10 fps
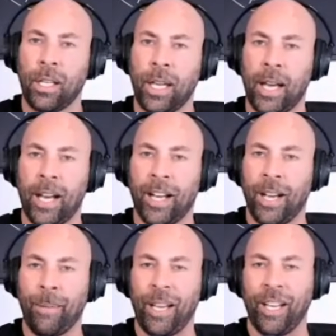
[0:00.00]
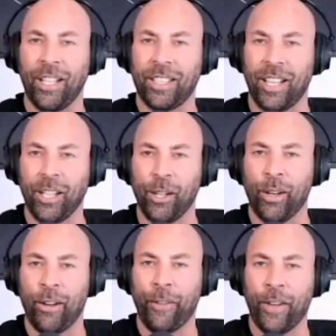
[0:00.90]
Yeah, I mean, you see a
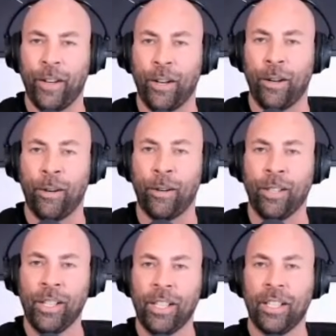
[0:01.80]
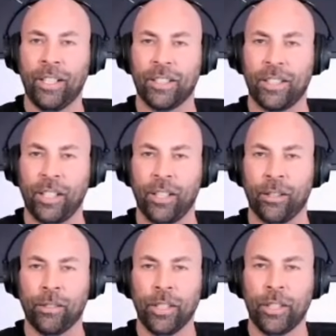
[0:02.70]
UFO, there's,
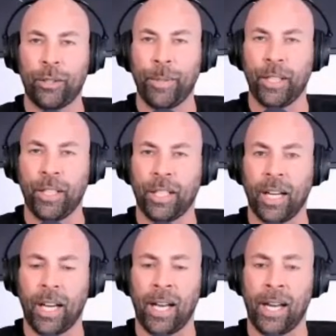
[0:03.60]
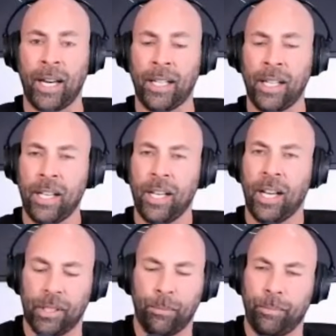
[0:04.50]
spirit guy,
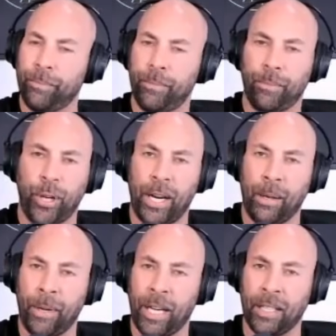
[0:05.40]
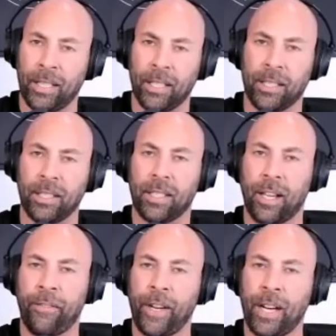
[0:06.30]
uh, praying mantis and
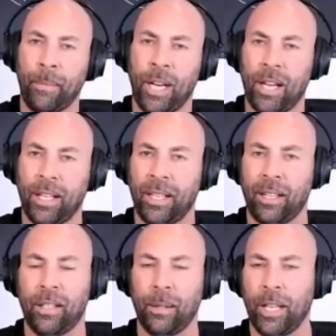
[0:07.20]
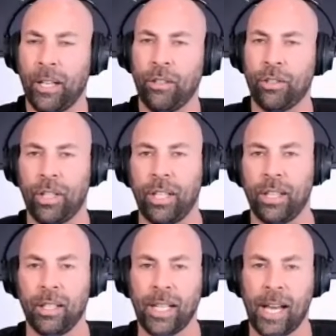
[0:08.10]
stuff. And I'm not usually
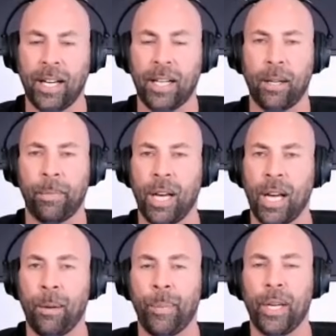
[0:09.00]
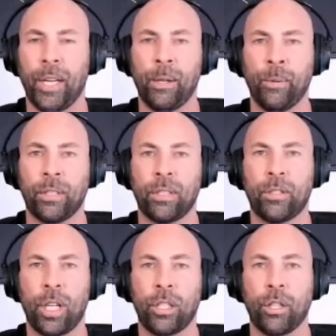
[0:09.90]
the tatted up guy, but it was
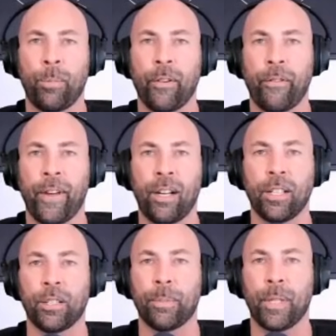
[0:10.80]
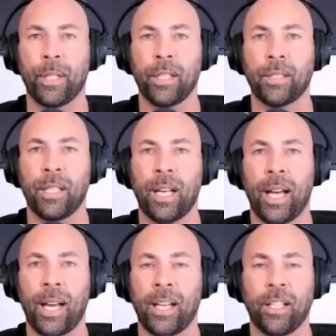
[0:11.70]
such a profound experience that
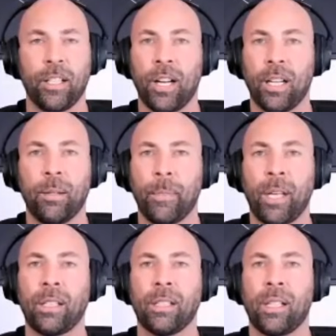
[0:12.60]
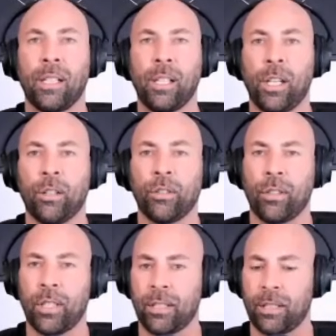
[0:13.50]
I had to document it.
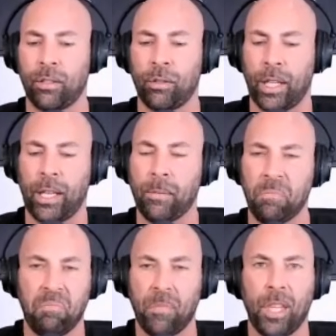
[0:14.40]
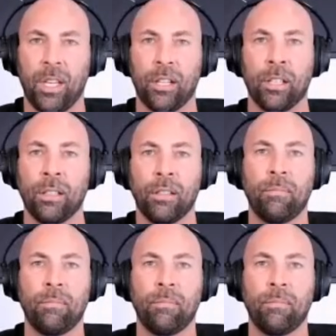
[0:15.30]
So this is only year